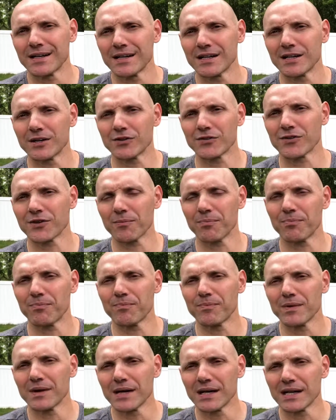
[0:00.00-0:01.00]
here's
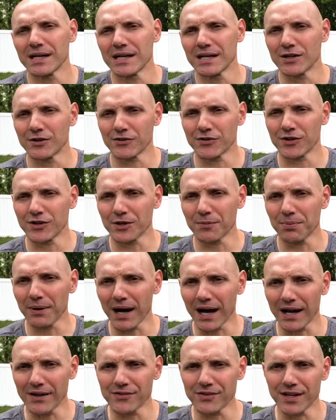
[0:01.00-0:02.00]
the
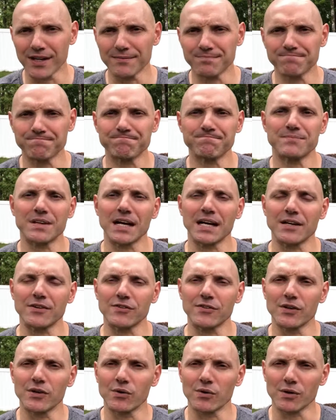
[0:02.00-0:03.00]
deposit that gets
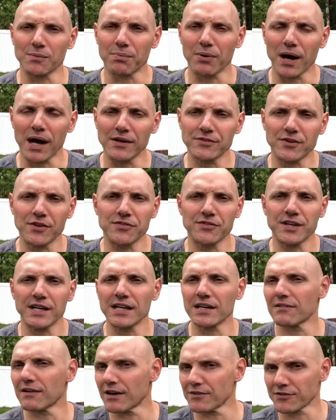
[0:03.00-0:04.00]
the order
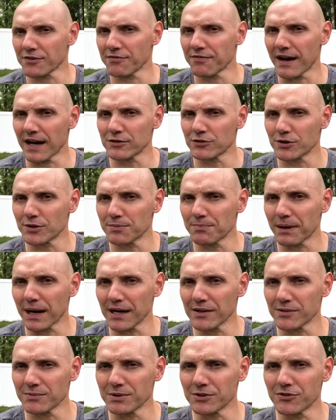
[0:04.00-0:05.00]
processing, allows the factory to buy
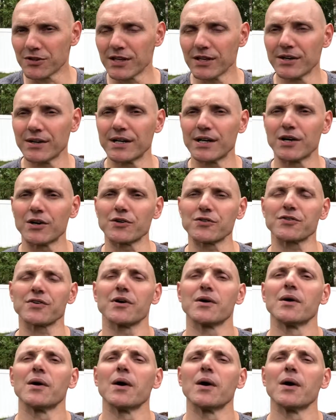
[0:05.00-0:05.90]
the materials,